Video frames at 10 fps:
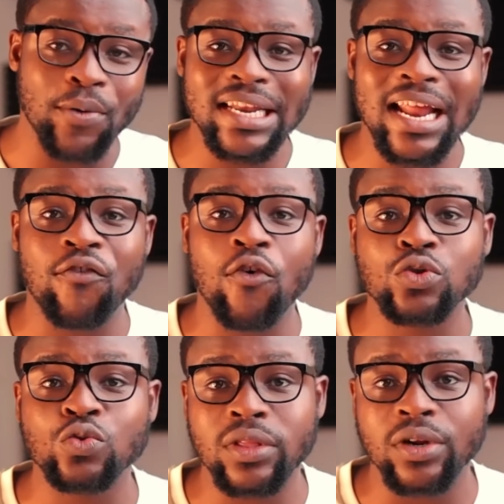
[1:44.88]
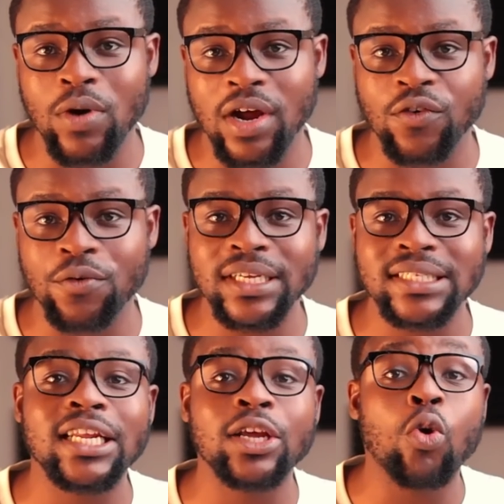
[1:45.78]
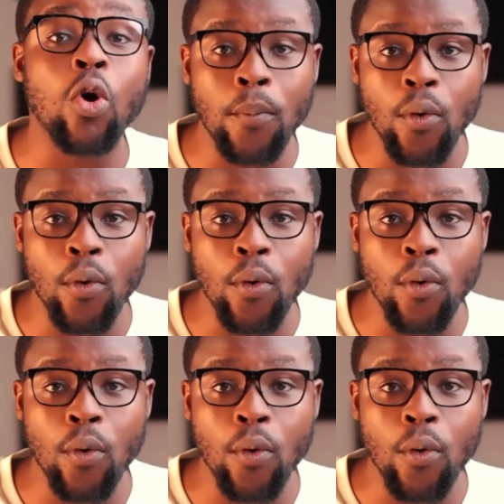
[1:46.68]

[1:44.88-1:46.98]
in that 4-2-3-1 formation, in goal